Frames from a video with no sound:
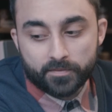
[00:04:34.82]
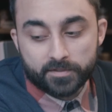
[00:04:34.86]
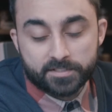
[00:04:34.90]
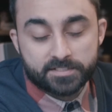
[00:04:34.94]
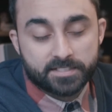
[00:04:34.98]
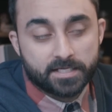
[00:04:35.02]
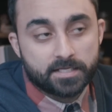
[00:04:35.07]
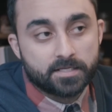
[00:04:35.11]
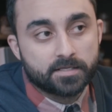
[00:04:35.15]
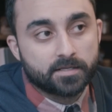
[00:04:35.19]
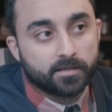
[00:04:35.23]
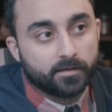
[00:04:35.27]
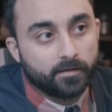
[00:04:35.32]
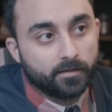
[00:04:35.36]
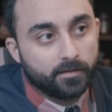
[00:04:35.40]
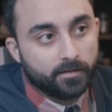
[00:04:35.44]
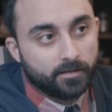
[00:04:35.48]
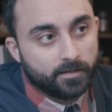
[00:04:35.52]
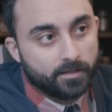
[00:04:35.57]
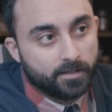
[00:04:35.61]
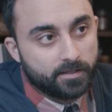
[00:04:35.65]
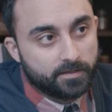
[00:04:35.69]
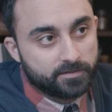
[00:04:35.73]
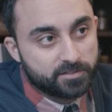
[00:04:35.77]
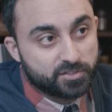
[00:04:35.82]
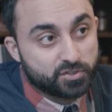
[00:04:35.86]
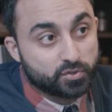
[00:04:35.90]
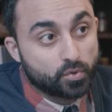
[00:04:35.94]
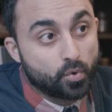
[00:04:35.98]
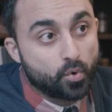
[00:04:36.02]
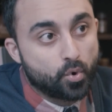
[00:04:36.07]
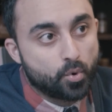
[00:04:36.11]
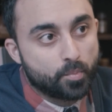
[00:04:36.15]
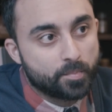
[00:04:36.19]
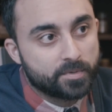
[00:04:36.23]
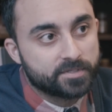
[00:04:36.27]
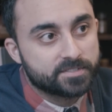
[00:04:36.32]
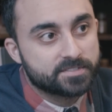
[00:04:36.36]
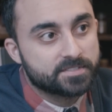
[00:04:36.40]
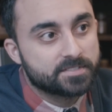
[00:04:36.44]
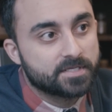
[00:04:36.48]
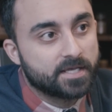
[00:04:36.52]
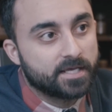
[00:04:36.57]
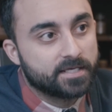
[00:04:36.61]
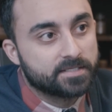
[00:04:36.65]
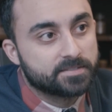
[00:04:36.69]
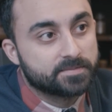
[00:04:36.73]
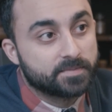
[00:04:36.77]
The Tinder storm has
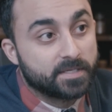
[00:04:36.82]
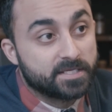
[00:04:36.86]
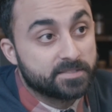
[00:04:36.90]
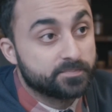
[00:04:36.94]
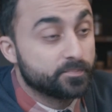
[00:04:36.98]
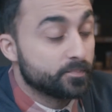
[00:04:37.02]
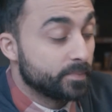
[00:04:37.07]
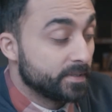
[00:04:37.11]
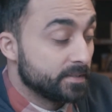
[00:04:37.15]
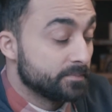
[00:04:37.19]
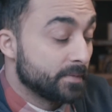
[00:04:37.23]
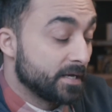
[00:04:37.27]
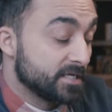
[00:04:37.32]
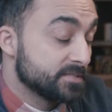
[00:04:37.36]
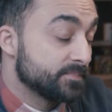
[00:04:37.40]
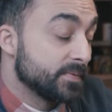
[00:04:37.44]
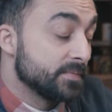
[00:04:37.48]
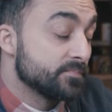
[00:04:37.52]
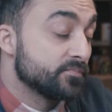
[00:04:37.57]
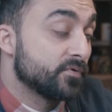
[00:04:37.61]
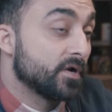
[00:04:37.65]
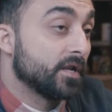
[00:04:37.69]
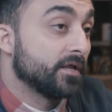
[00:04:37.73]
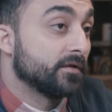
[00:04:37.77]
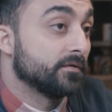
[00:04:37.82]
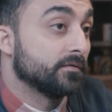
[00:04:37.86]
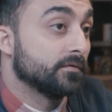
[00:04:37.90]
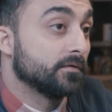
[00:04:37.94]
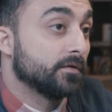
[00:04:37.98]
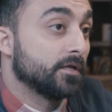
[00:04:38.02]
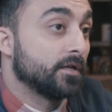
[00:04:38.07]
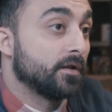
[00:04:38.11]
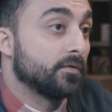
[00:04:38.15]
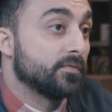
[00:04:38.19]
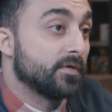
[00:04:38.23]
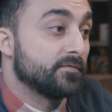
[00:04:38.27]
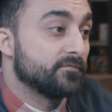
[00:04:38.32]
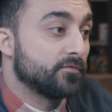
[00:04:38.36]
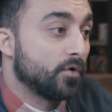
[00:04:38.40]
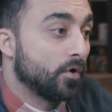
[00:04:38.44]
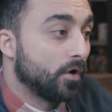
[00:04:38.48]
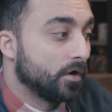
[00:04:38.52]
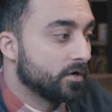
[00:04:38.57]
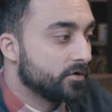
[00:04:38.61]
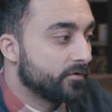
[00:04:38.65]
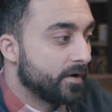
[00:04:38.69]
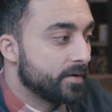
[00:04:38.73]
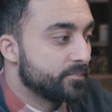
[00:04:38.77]
been brilliant. You know, they've got
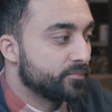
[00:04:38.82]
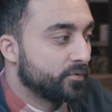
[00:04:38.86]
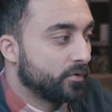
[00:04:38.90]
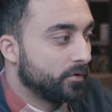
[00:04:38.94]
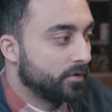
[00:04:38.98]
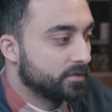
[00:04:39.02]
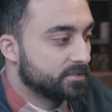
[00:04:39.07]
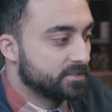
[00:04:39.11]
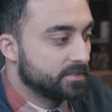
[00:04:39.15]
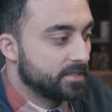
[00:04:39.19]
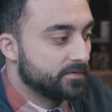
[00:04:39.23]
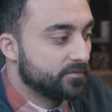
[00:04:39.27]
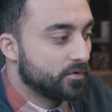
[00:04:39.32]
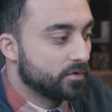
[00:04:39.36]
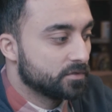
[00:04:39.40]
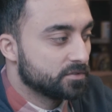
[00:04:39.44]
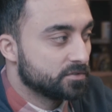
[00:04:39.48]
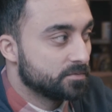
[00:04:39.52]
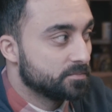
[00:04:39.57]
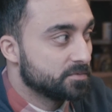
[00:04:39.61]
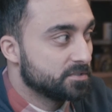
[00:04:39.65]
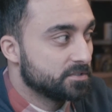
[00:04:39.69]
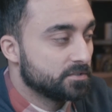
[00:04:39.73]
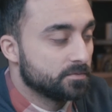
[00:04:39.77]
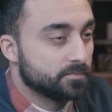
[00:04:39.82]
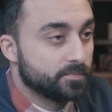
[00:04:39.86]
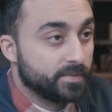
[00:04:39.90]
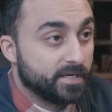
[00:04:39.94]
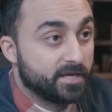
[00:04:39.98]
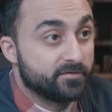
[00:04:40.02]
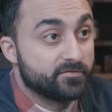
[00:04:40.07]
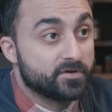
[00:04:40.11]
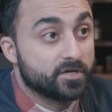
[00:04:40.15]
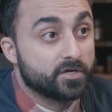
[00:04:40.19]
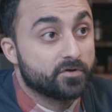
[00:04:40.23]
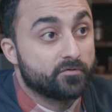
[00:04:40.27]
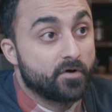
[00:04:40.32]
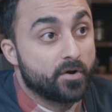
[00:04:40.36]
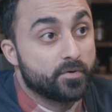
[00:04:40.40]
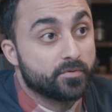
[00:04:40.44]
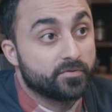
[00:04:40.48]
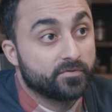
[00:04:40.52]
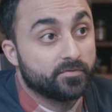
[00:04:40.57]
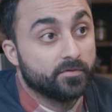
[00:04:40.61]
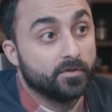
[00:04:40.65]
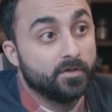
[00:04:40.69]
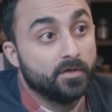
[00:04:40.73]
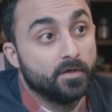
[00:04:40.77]
a great product and they've got some superior
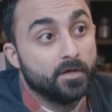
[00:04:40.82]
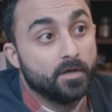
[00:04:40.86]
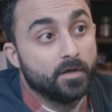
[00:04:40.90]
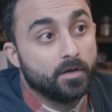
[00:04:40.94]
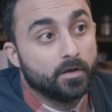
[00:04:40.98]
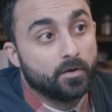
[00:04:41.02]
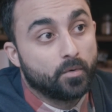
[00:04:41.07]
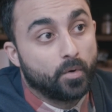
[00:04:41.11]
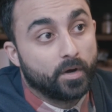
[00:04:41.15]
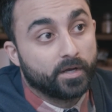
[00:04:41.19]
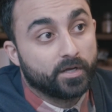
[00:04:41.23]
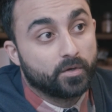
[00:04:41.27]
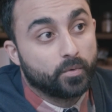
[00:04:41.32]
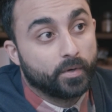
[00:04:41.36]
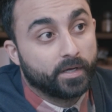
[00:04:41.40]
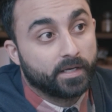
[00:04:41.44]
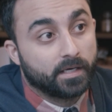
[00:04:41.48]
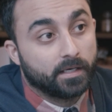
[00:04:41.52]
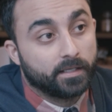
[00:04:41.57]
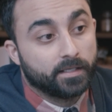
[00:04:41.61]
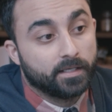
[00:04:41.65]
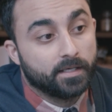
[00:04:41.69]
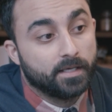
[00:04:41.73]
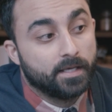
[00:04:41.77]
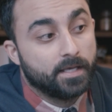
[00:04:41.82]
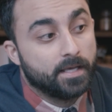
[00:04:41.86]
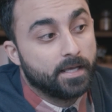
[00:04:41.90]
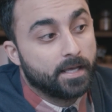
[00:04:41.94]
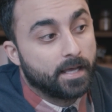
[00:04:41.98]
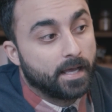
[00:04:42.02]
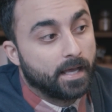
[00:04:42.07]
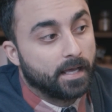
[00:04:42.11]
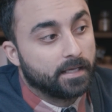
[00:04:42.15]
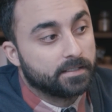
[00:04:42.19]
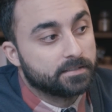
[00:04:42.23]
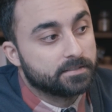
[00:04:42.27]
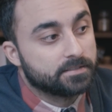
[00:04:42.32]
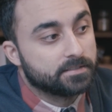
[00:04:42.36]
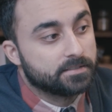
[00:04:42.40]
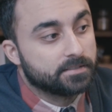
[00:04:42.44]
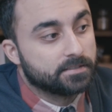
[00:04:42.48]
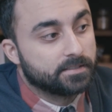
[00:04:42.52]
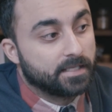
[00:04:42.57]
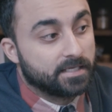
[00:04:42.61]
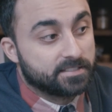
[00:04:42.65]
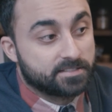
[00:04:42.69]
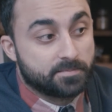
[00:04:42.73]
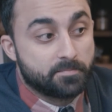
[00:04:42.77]
growth quite quickly, and
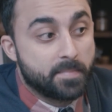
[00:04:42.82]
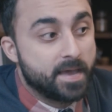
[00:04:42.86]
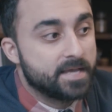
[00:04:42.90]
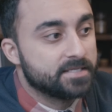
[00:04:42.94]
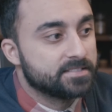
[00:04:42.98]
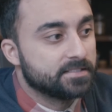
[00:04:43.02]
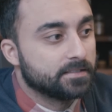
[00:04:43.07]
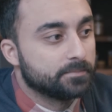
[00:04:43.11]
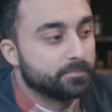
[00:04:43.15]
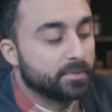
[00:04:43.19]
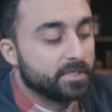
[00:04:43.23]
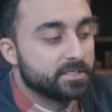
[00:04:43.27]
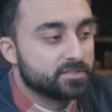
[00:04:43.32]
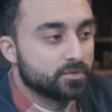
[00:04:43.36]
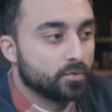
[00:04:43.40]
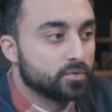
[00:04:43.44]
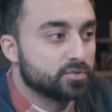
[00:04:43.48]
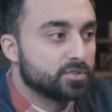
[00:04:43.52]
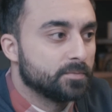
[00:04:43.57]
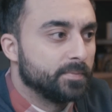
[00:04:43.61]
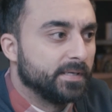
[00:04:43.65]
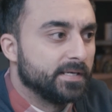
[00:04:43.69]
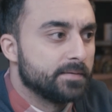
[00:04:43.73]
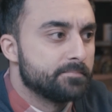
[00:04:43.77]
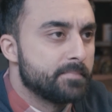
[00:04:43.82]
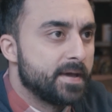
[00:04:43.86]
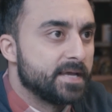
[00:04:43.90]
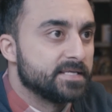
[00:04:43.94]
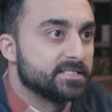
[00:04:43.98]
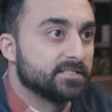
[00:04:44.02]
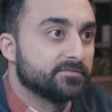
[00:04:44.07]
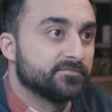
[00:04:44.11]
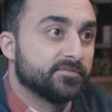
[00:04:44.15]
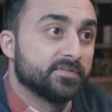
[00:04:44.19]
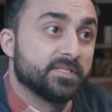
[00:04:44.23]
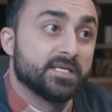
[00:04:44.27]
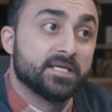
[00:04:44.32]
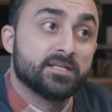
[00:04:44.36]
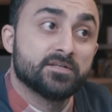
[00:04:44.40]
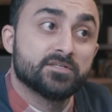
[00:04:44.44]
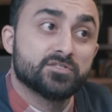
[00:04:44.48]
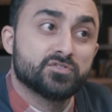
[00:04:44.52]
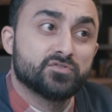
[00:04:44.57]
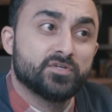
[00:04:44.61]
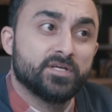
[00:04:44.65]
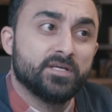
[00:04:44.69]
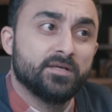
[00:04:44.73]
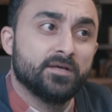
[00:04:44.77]
that's amazing. But it's also been amazing for the
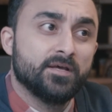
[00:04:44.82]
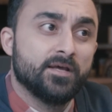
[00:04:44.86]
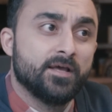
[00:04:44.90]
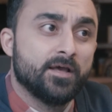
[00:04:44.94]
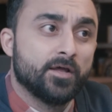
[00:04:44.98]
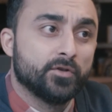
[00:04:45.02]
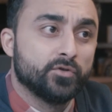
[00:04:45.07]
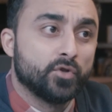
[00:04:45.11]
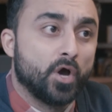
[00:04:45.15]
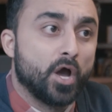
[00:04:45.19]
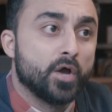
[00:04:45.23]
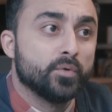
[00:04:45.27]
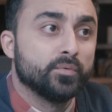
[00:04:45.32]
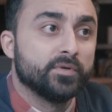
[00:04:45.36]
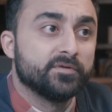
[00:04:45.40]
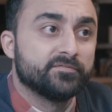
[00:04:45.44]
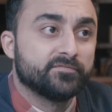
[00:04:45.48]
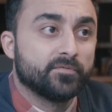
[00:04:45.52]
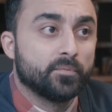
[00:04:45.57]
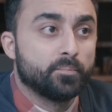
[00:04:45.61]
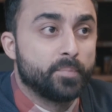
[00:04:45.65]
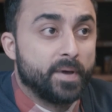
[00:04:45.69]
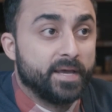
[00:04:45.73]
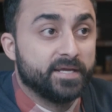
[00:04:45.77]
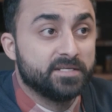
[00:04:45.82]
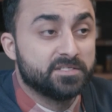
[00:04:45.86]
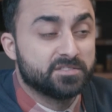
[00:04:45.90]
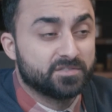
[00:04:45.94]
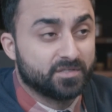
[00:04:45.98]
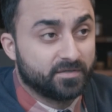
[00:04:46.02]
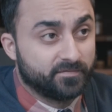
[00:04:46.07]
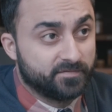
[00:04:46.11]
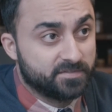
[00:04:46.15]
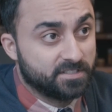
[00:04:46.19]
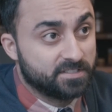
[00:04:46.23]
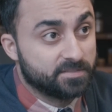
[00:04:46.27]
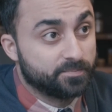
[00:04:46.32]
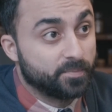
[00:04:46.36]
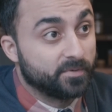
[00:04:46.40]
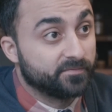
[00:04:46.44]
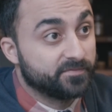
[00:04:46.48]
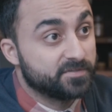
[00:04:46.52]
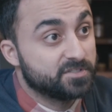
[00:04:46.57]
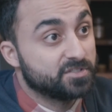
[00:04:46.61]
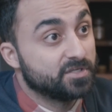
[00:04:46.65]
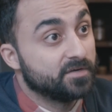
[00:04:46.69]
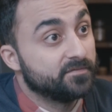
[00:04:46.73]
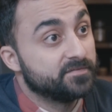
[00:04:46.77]
industry, not only for paid services, but
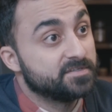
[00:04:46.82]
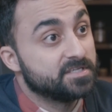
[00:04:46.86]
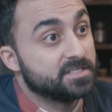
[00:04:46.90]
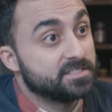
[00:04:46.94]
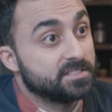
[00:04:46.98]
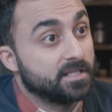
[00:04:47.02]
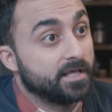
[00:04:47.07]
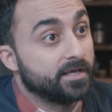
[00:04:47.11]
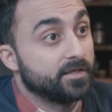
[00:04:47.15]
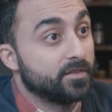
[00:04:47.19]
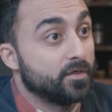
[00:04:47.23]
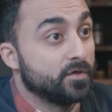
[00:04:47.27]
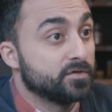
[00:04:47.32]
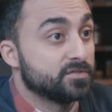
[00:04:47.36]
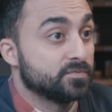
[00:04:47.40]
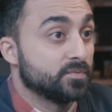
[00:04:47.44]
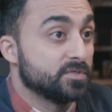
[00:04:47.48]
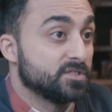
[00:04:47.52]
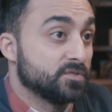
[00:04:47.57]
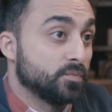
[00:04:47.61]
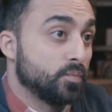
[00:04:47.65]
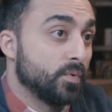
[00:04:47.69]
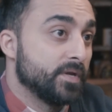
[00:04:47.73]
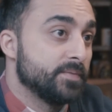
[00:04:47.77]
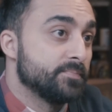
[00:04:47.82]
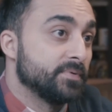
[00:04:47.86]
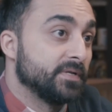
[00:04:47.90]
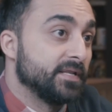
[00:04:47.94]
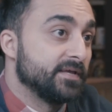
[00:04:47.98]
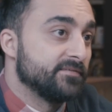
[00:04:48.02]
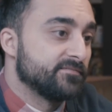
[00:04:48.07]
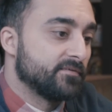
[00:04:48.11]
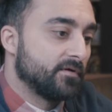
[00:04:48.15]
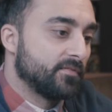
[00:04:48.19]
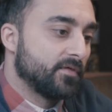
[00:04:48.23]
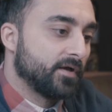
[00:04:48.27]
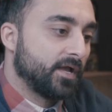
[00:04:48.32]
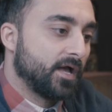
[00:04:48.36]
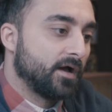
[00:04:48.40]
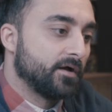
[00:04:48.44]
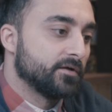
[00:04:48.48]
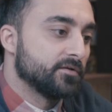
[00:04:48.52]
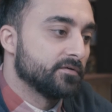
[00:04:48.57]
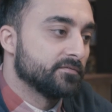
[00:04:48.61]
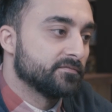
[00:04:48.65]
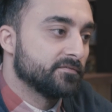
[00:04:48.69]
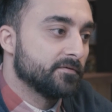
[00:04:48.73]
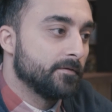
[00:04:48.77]
for services like us, which we believe are the
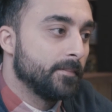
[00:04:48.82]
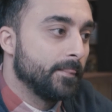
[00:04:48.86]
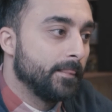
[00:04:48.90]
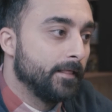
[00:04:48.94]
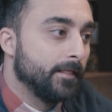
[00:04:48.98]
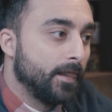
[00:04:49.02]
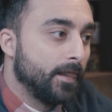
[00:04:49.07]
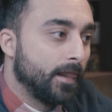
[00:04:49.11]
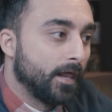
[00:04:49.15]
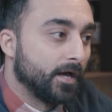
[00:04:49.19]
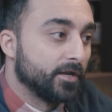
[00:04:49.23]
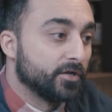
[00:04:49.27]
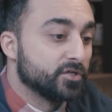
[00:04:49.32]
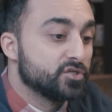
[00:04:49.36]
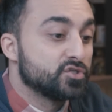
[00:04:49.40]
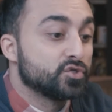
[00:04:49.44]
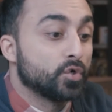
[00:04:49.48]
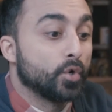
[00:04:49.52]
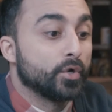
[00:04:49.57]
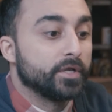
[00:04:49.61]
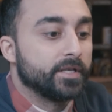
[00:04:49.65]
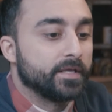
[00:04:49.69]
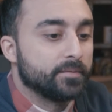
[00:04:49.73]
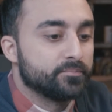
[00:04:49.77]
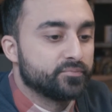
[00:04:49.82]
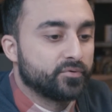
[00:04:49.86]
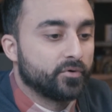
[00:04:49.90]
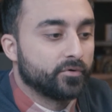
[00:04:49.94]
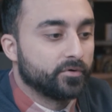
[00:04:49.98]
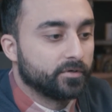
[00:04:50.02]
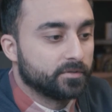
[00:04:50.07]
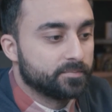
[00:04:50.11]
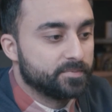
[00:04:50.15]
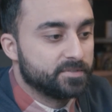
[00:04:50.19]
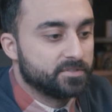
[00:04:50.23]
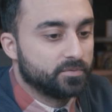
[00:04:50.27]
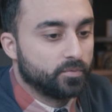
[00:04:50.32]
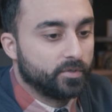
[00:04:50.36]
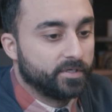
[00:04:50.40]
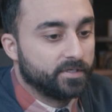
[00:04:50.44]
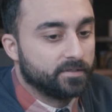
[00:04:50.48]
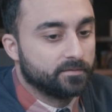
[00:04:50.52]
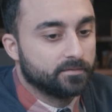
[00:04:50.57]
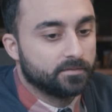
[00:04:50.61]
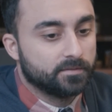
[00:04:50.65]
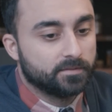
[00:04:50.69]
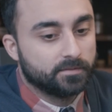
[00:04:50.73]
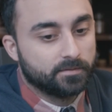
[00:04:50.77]
kind of an adjoining product
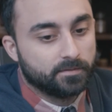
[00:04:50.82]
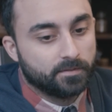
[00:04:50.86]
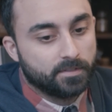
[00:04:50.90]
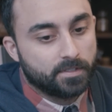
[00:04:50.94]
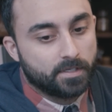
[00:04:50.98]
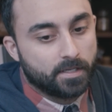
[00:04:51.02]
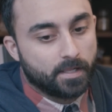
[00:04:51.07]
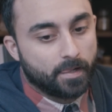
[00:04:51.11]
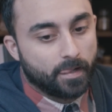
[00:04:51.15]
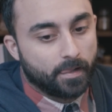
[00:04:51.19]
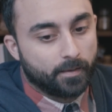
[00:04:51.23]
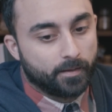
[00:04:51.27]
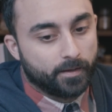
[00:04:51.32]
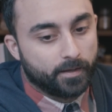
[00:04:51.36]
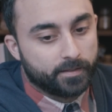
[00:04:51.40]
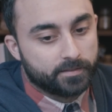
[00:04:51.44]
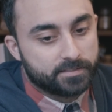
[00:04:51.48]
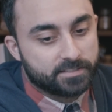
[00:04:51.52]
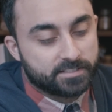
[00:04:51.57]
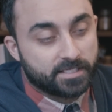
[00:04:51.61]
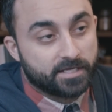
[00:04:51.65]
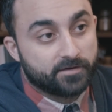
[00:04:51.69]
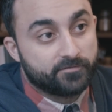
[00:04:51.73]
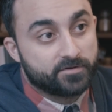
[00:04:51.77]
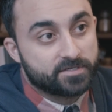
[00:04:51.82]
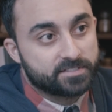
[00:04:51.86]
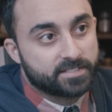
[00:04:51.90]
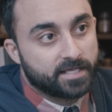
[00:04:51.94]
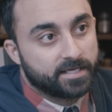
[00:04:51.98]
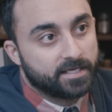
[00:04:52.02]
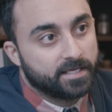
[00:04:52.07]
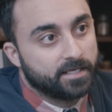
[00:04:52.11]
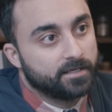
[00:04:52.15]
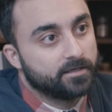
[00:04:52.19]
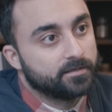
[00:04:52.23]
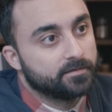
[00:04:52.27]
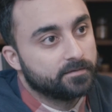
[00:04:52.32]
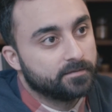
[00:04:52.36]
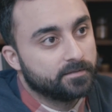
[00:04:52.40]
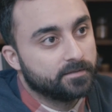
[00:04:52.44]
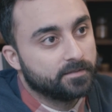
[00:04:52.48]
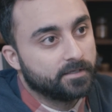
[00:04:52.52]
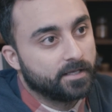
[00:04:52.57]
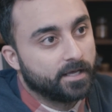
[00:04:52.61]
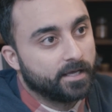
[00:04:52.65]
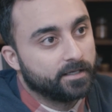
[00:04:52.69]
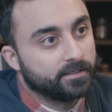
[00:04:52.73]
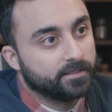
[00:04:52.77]
between serious dating and
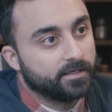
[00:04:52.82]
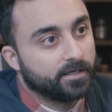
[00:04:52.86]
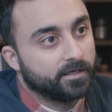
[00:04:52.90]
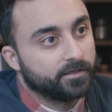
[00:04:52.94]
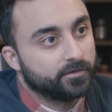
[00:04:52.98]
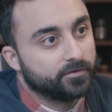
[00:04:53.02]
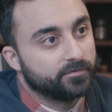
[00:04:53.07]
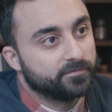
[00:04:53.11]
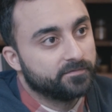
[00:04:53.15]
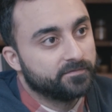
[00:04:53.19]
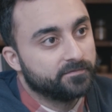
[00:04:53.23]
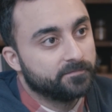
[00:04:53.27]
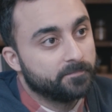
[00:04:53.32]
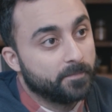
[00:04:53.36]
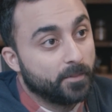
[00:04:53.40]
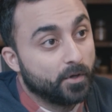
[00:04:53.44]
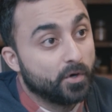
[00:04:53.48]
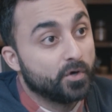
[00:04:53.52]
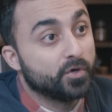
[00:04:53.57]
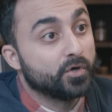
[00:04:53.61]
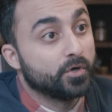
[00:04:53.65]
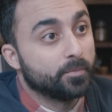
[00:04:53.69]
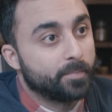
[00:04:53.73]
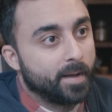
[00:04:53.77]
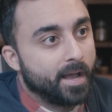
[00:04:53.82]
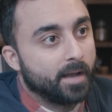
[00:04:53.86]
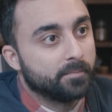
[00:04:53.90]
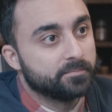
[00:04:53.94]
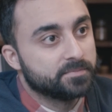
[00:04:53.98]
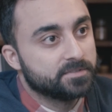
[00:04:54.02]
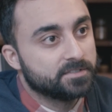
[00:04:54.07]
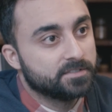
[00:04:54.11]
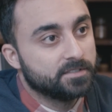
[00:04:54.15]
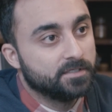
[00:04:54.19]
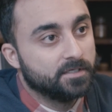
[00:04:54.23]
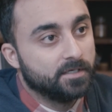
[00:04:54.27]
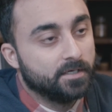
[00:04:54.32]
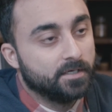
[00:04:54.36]
kind of hookup apps.